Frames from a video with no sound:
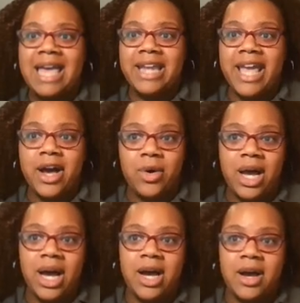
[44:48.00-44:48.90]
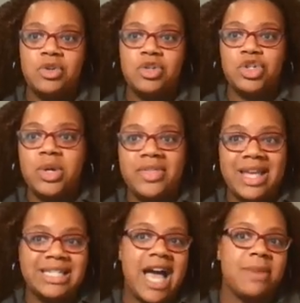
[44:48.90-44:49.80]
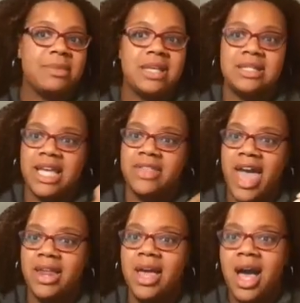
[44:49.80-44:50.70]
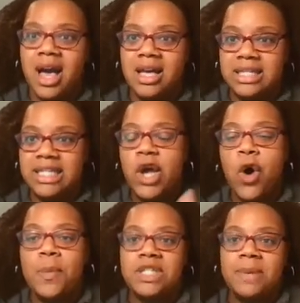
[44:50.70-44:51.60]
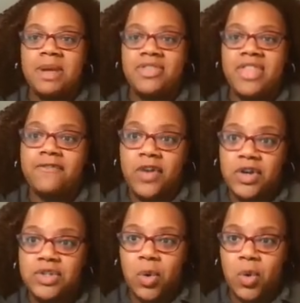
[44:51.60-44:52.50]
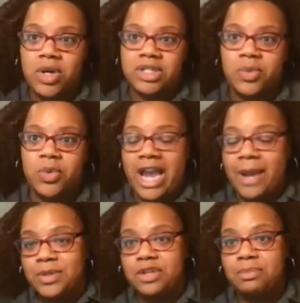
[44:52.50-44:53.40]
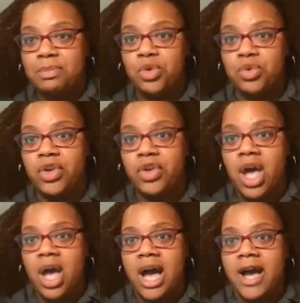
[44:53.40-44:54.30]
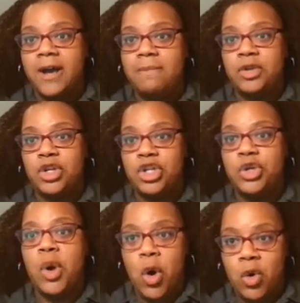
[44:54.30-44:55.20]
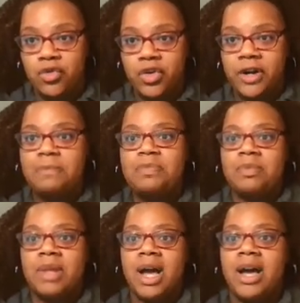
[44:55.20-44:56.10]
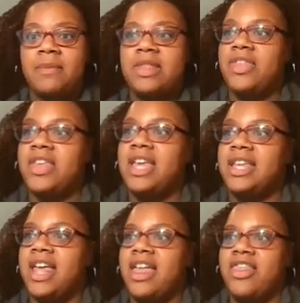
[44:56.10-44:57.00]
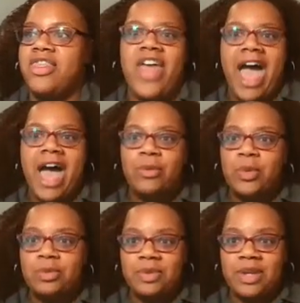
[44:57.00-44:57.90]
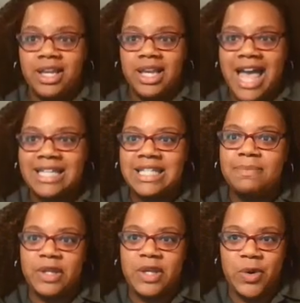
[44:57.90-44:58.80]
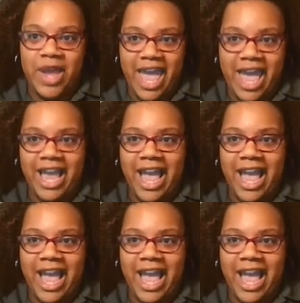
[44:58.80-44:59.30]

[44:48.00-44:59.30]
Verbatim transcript: Now, during that time, let's say that a seat opens up in that first course and we're able to move you over. Then that would be simply okay.